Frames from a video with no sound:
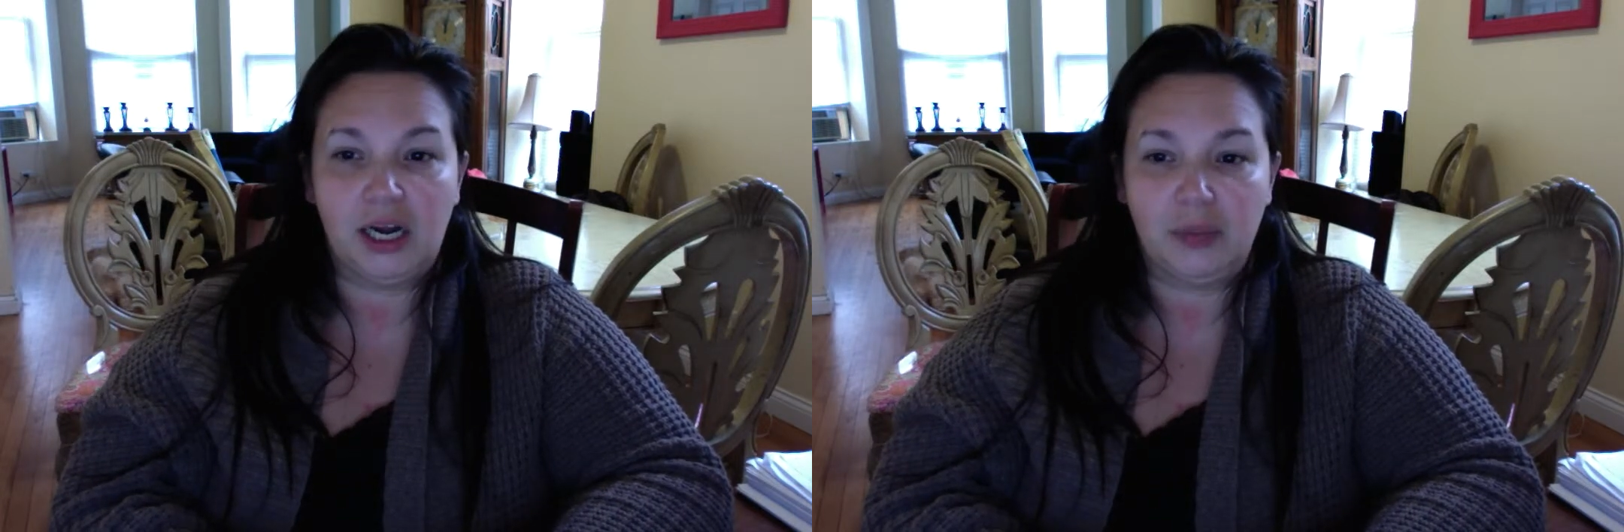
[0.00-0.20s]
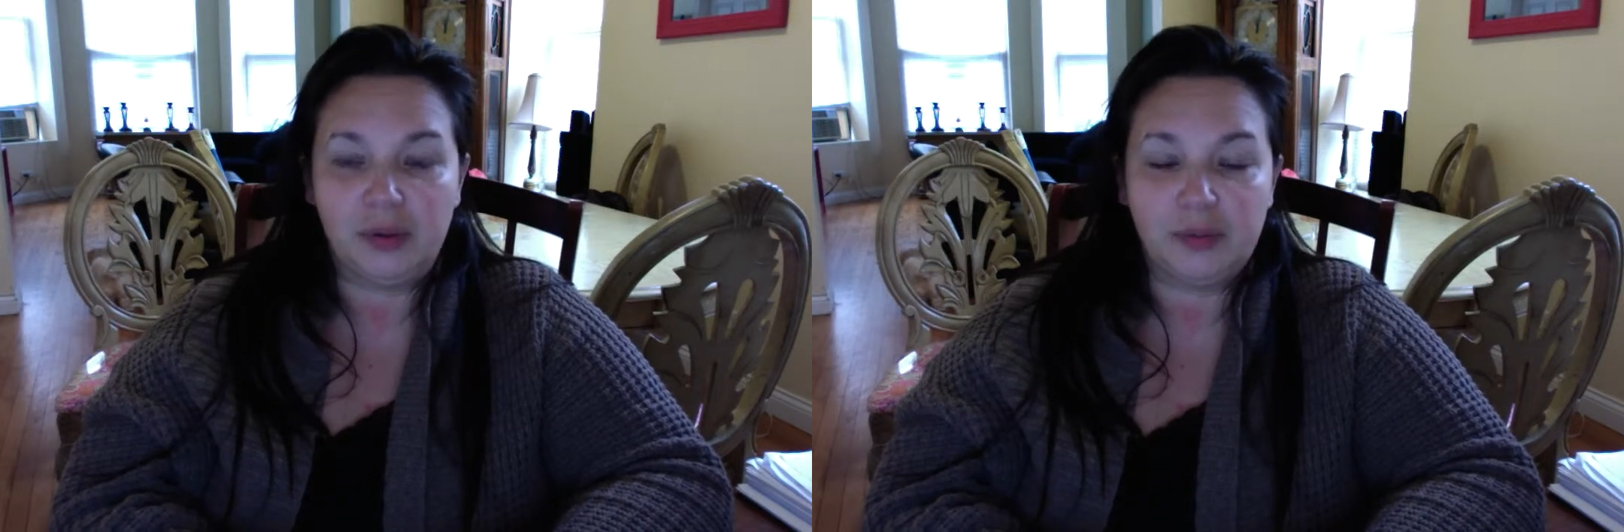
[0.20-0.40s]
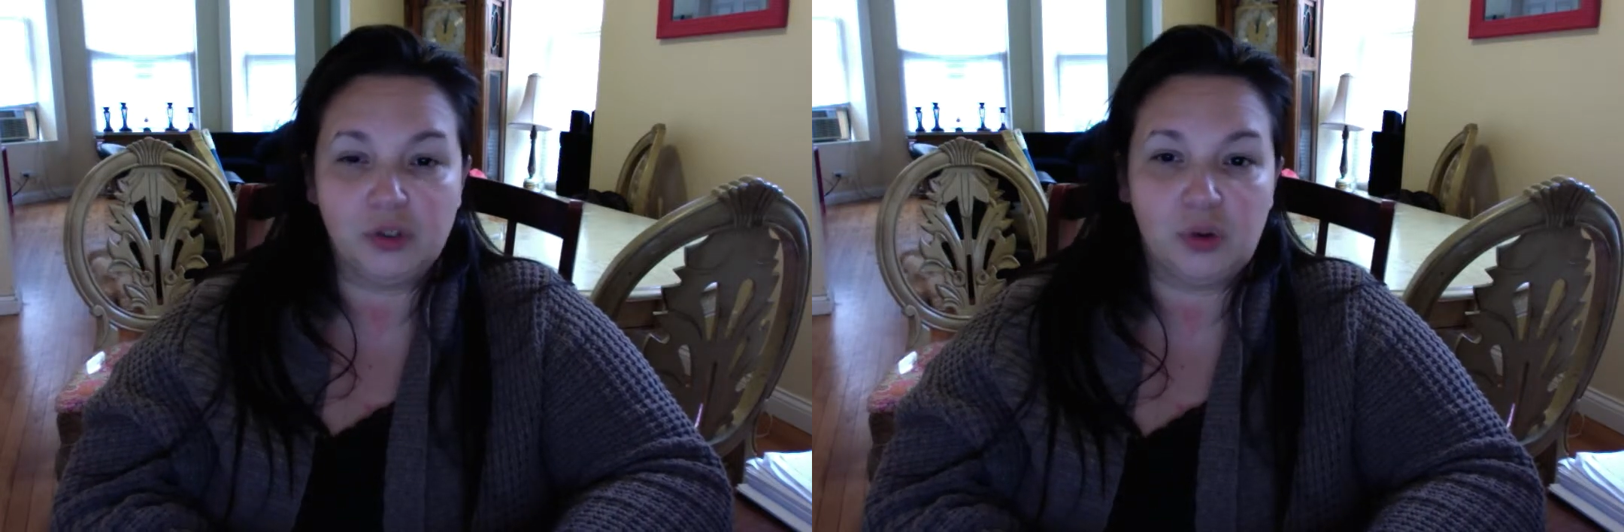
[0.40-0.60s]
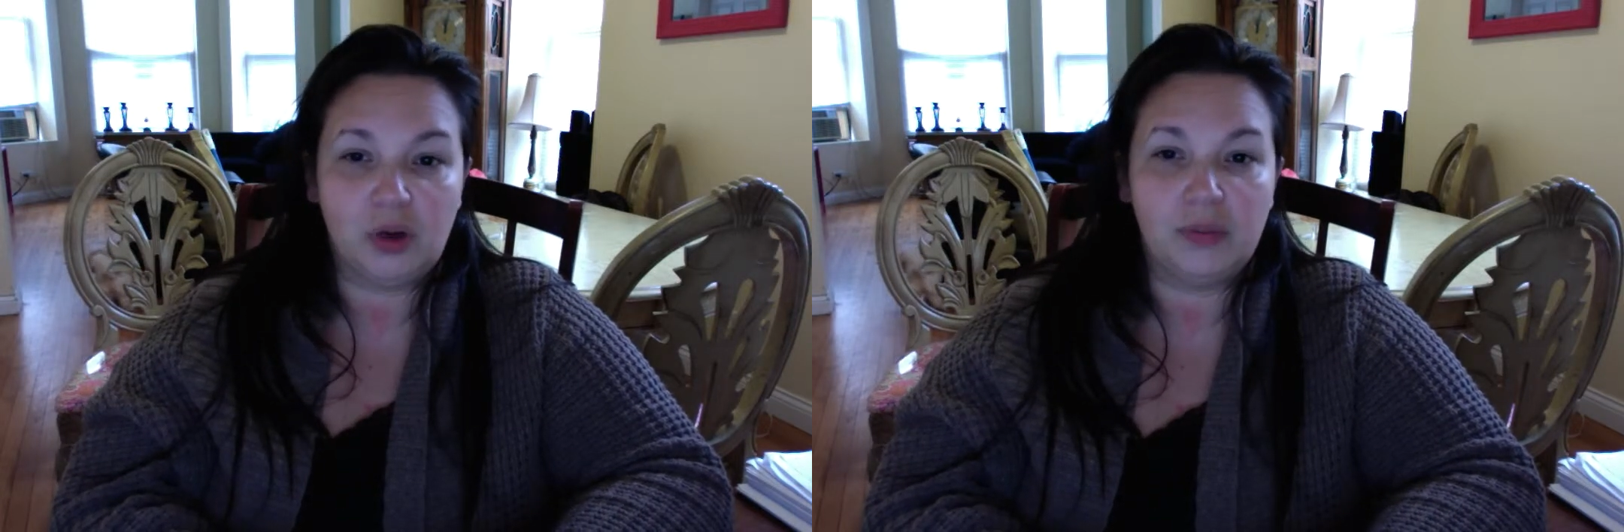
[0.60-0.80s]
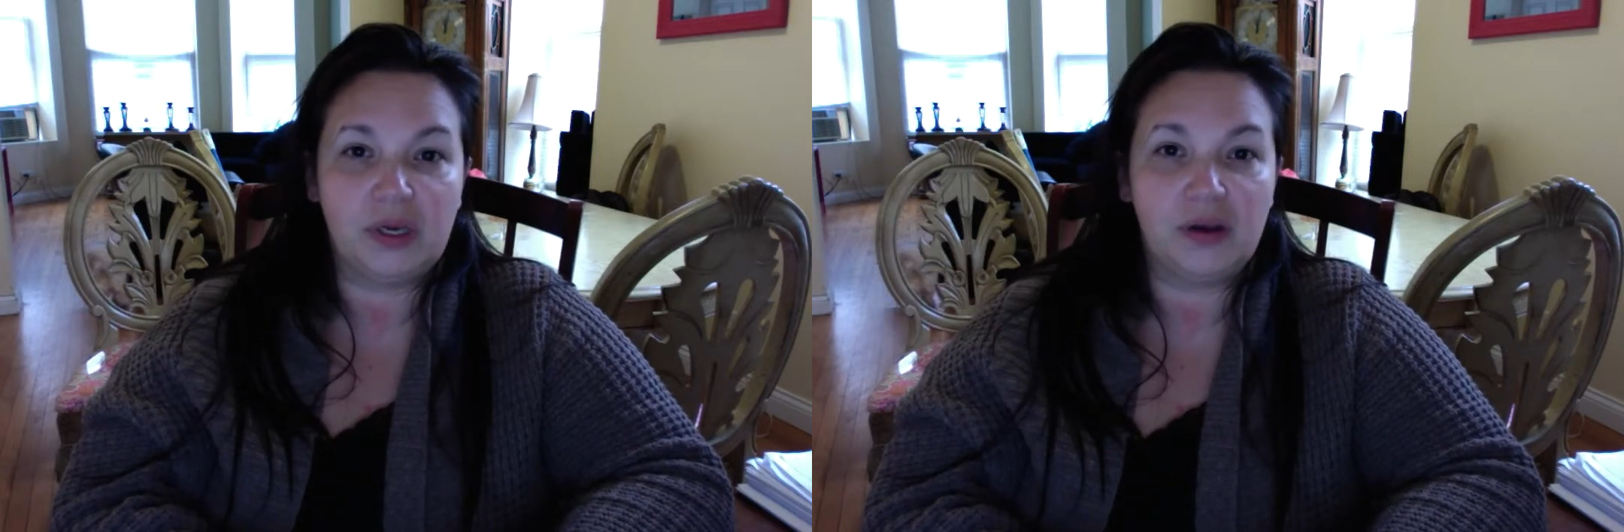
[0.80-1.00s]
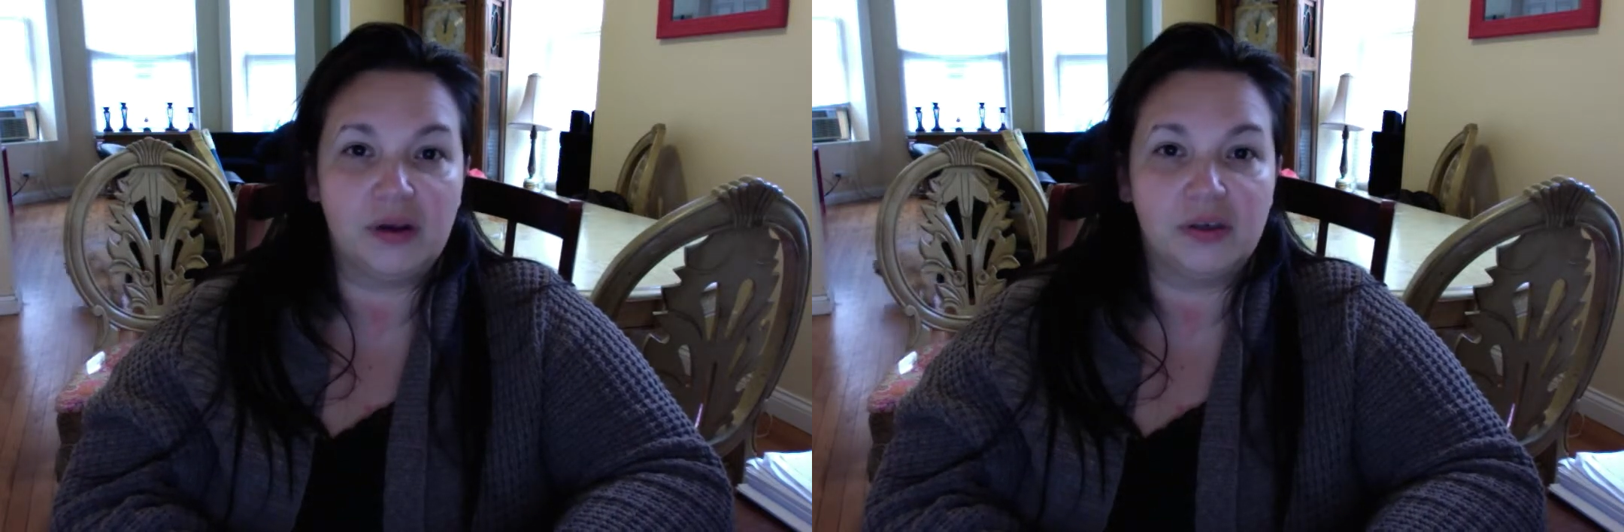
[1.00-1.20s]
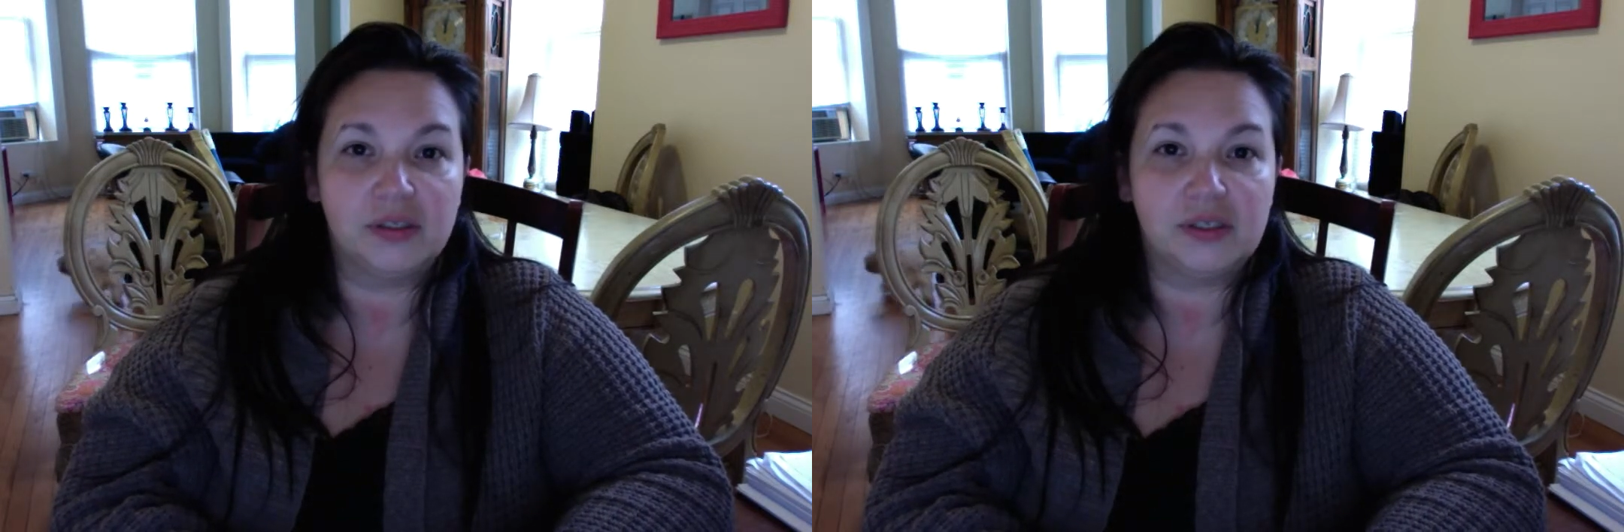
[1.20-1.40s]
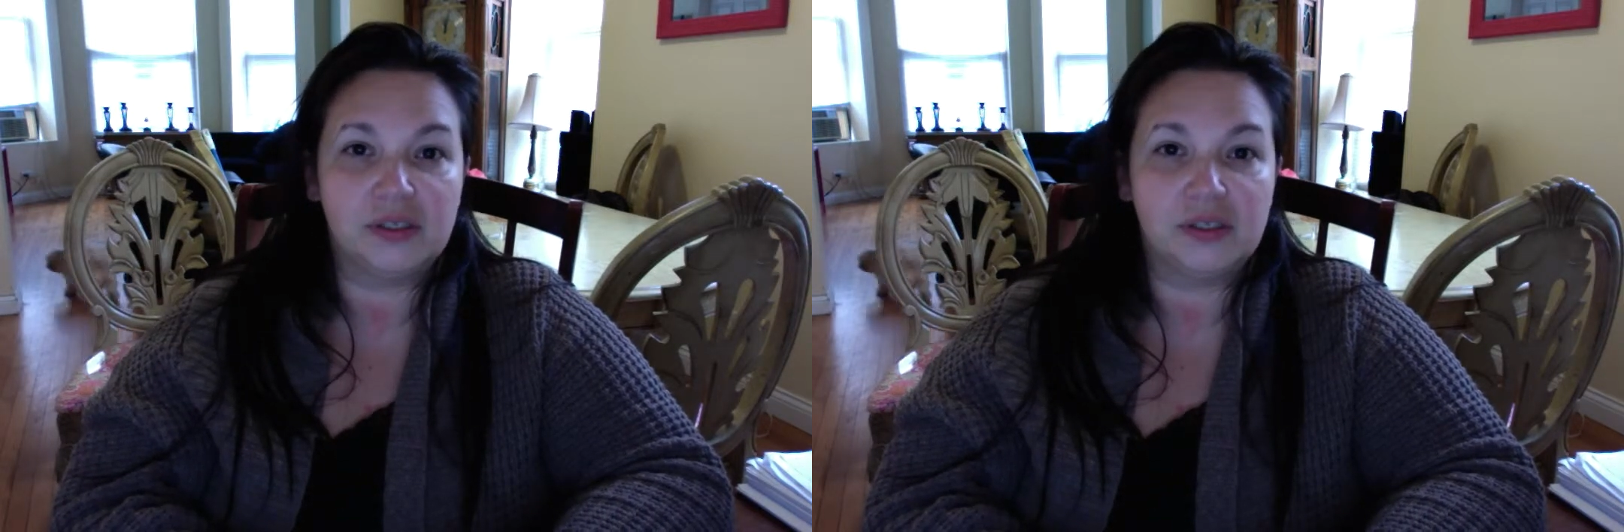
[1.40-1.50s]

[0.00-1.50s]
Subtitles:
of people do it because